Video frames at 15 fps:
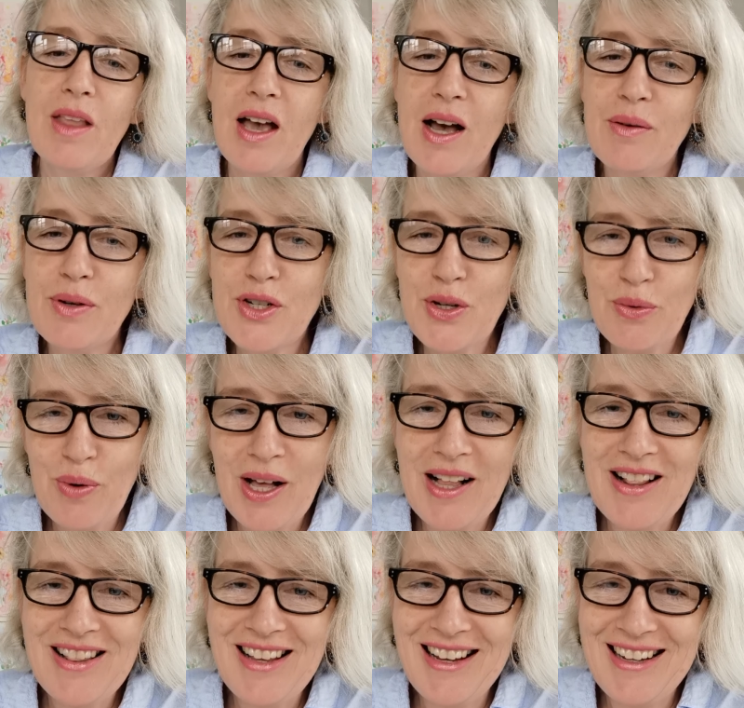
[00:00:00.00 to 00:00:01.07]
I wish you
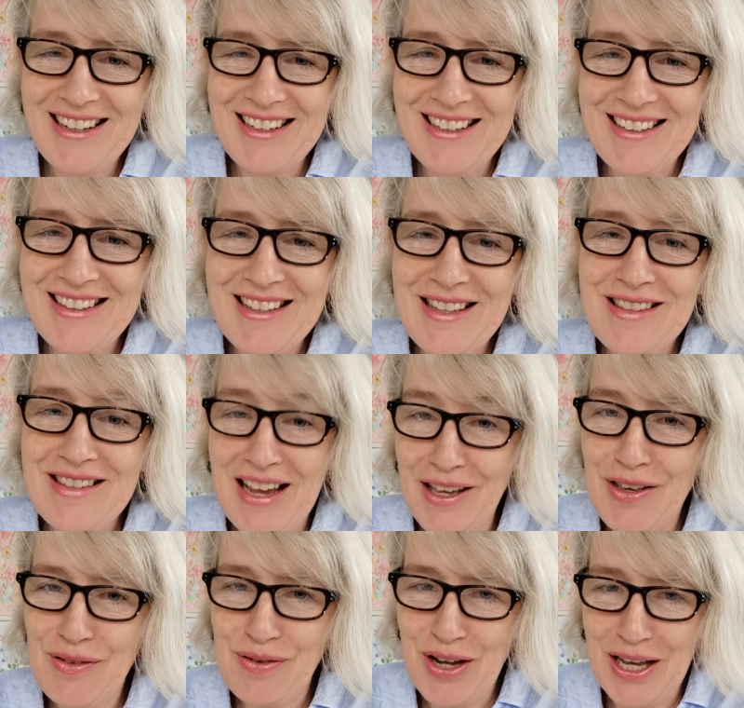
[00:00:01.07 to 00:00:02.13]
well, and
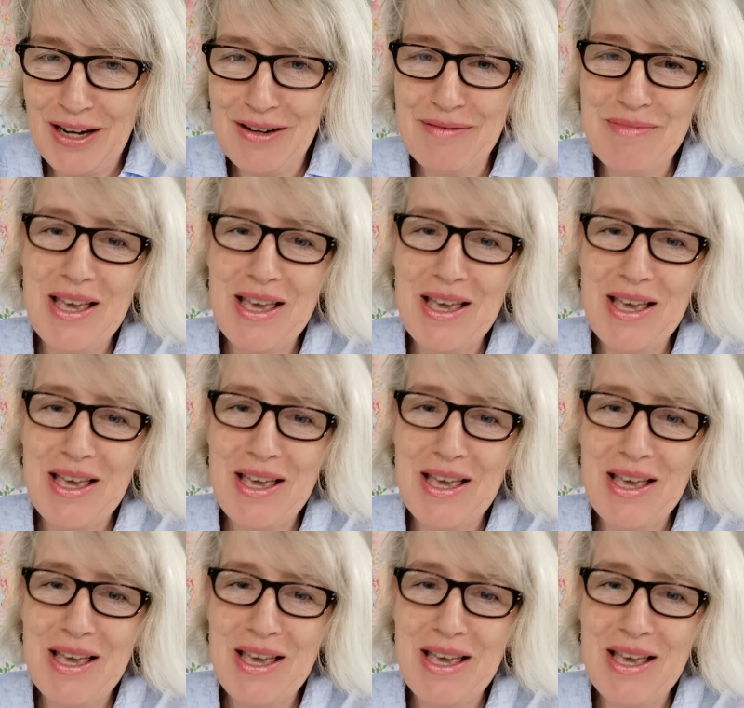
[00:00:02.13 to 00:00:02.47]
thank you for hearing